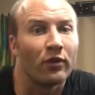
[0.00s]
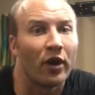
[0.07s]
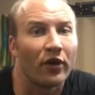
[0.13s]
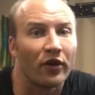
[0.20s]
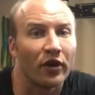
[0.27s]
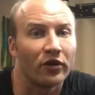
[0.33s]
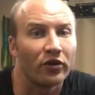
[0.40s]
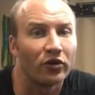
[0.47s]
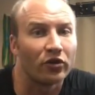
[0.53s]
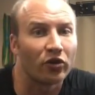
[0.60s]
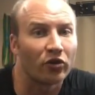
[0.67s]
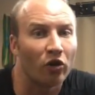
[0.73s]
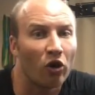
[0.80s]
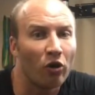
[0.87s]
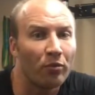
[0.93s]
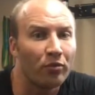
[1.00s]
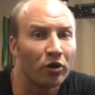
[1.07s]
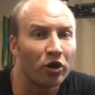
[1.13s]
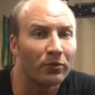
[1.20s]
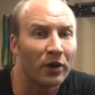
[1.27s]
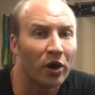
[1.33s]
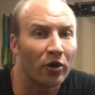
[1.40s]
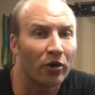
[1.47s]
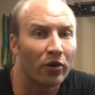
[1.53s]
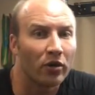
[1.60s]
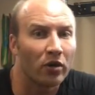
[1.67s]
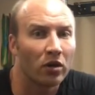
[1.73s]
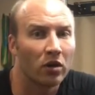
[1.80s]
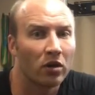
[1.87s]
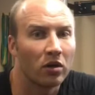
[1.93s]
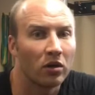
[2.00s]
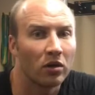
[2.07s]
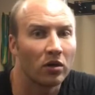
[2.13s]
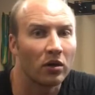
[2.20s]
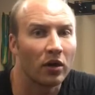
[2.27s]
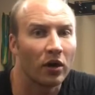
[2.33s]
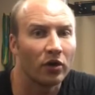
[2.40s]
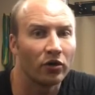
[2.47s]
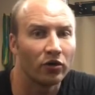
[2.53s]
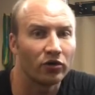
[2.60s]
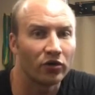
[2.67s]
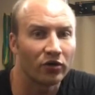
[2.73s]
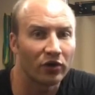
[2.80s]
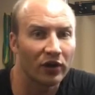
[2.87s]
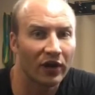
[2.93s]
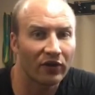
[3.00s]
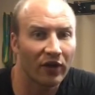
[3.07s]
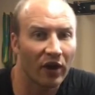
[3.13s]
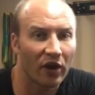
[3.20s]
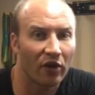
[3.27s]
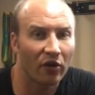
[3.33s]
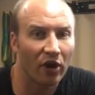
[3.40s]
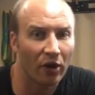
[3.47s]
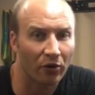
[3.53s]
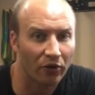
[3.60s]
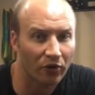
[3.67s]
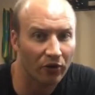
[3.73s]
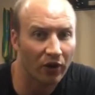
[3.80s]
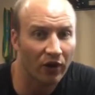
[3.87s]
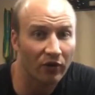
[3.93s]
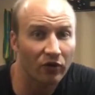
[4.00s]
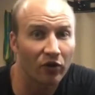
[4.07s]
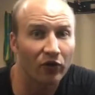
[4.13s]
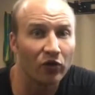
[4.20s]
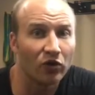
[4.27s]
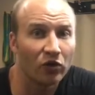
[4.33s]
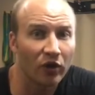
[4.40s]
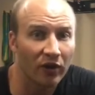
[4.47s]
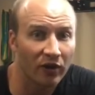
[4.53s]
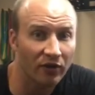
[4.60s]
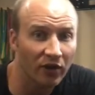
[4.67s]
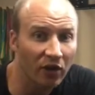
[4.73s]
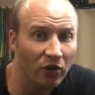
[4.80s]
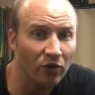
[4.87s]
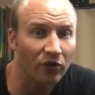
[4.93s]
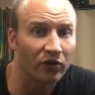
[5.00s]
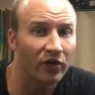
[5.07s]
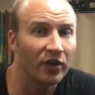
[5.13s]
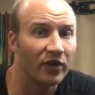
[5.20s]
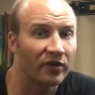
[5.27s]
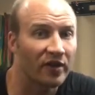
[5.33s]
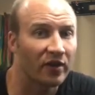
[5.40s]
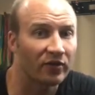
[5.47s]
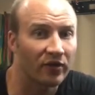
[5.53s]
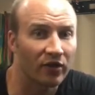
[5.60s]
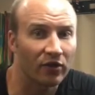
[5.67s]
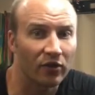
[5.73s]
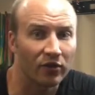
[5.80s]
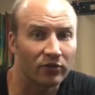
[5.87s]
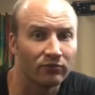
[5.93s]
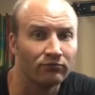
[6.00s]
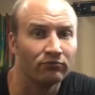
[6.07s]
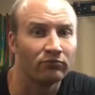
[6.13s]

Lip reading: and then you'll just open your mouth, and you'll just let the air out, okay? So if you do it continuously, it sounds like this.